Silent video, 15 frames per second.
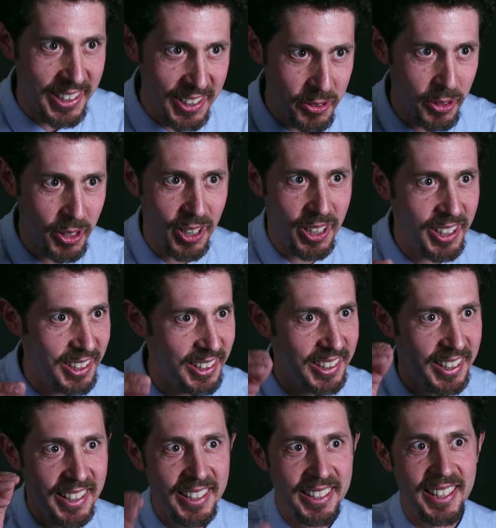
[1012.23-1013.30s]
These were
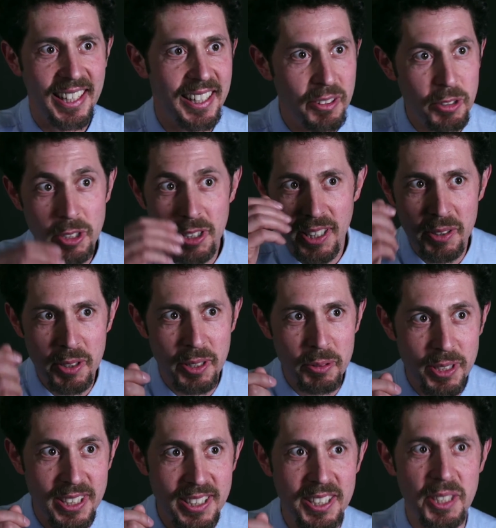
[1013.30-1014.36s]
all, like, it
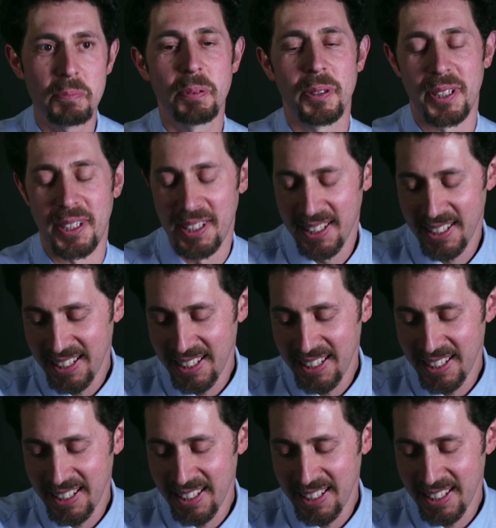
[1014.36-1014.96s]
was simpler.